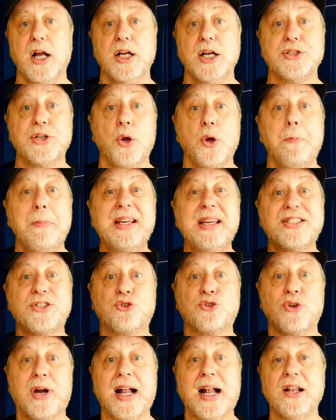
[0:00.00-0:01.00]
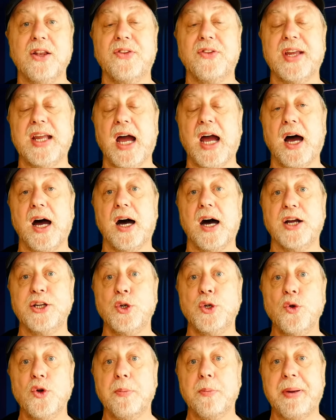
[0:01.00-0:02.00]
So Mistral, the uh,
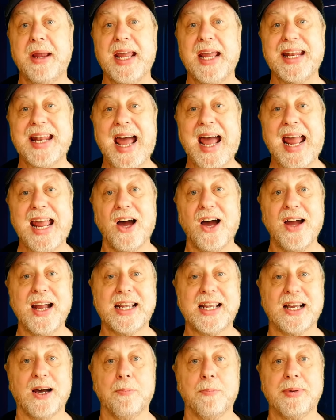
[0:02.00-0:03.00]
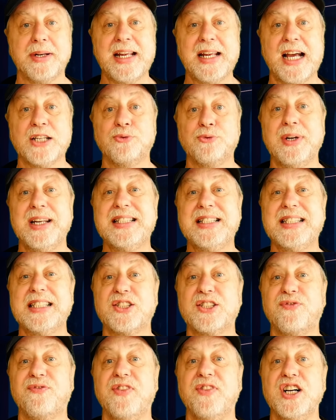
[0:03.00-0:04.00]
European A I company, has released
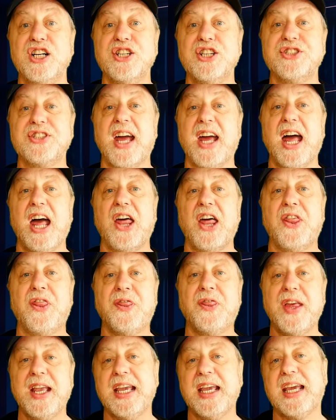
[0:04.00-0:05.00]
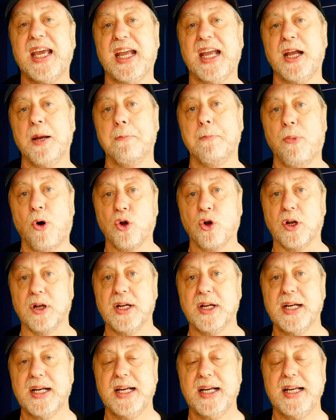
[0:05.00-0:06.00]
its first thinking model.
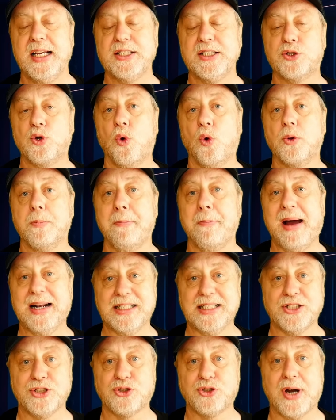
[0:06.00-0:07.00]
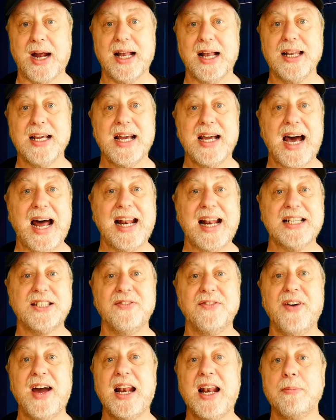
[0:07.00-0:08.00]
It's called Magistral and it's
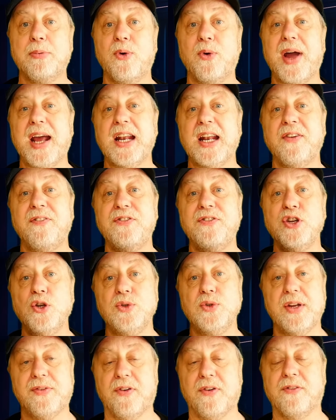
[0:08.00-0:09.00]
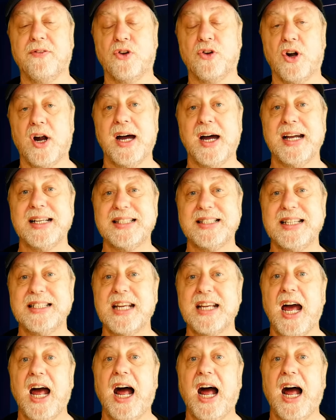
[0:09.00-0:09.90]
available in a few different varieties,